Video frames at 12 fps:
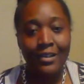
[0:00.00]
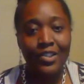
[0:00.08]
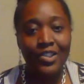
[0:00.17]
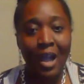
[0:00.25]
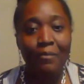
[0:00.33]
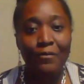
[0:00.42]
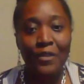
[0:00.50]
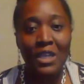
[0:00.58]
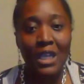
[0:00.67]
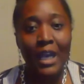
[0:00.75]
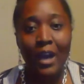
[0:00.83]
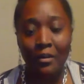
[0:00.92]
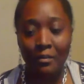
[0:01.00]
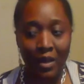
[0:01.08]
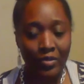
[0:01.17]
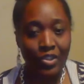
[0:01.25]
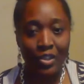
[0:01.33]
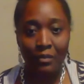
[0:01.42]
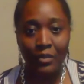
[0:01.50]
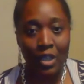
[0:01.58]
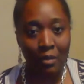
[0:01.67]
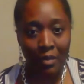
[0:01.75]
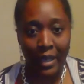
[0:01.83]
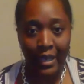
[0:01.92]
Stop freaking out about some
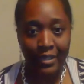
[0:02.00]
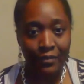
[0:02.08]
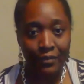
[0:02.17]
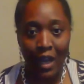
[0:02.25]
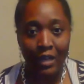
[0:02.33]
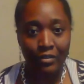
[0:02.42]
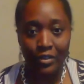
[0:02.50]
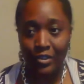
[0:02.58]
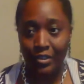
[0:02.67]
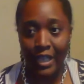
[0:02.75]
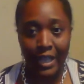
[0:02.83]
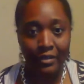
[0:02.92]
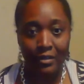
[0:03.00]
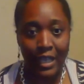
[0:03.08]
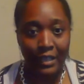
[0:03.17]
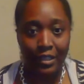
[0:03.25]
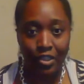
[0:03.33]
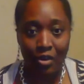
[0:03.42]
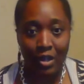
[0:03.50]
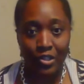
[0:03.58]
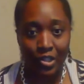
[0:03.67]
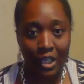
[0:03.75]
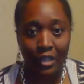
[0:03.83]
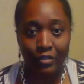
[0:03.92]
dumbass virus that that they're trying
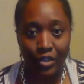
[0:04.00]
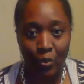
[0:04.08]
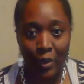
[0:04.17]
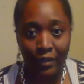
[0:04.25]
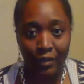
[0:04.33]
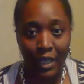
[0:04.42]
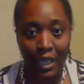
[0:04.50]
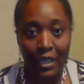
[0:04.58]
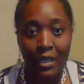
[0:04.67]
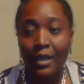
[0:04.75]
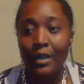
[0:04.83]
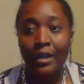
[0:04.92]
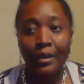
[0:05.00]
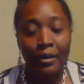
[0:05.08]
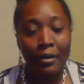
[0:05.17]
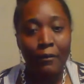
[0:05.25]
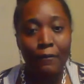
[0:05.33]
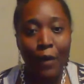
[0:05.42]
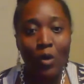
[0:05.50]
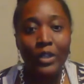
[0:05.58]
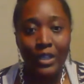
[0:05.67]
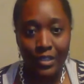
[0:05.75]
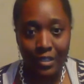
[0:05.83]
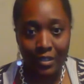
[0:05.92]
to scare us with. Okay,
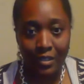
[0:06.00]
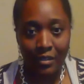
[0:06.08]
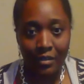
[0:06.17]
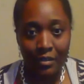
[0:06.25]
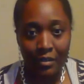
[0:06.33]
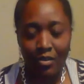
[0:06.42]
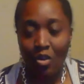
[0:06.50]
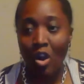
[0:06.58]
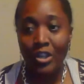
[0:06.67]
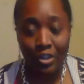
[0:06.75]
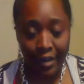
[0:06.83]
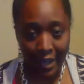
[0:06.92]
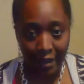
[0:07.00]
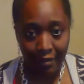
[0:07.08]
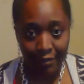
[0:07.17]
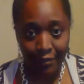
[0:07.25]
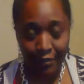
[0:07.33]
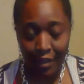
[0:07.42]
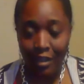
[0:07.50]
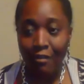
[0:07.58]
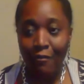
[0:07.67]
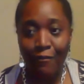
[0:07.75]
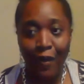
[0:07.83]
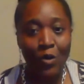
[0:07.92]
focus on your health.
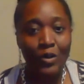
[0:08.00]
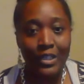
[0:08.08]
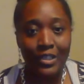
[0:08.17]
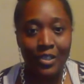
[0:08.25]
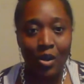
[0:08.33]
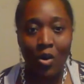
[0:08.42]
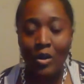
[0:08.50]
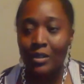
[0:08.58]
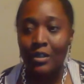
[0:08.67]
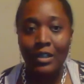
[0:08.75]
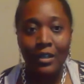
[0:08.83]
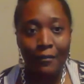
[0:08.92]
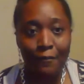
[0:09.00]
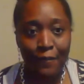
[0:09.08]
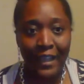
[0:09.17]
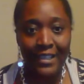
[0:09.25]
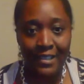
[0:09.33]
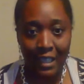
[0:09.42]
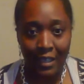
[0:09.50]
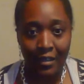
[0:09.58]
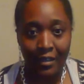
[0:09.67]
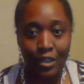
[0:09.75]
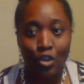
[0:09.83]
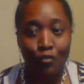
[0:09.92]
Focus on
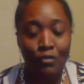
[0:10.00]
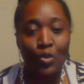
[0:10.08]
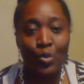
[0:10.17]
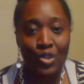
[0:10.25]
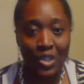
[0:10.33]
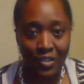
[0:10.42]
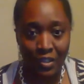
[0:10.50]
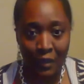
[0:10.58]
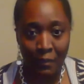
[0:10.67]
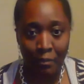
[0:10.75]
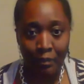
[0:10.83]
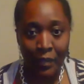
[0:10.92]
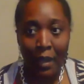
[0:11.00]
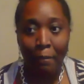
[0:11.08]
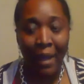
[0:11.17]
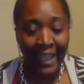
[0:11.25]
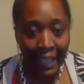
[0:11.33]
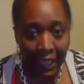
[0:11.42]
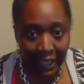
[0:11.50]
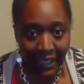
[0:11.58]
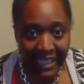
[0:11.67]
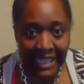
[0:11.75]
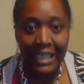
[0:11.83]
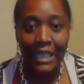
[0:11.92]
fixing your immune system by
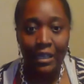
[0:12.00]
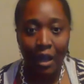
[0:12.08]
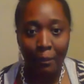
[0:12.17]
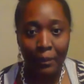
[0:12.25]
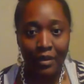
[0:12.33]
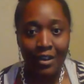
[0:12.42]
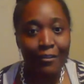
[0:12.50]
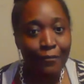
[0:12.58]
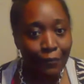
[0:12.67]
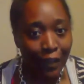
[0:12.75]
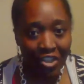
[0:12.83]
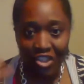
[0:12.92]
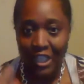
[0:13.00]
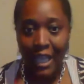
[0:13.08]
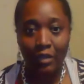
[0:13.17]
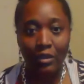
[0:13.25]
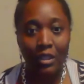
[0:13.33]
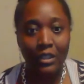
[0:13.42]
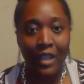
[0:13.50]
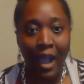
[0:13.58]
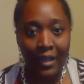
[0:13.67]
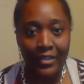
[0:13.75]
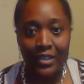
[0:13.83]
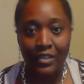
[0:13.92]
cleaning it up, flushing out the
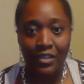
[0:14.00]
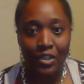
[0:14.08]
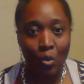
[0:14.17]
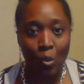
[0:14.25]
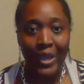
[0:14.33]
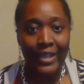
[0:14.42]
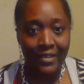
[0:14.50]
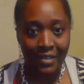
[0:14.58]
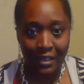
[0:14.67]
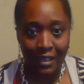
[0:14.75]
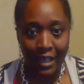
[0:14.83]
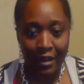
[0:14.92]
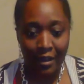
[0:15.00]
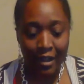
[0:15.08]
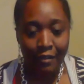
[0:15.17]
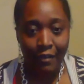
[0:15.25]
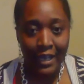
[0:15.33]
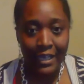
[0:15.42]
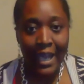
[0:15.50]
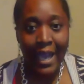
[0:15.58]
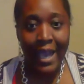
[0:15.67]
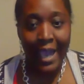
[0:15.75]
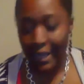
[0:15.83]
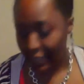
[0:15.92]
toxins and the waste in there, right?
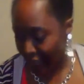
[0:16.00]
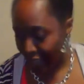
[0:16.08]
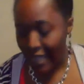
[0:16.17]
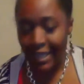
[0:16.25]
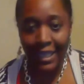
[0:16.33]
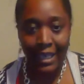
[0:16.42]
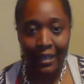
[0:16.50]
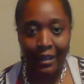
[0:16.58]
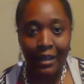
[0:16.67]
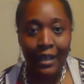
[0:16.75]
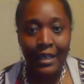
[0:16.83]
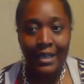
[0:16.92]
And taking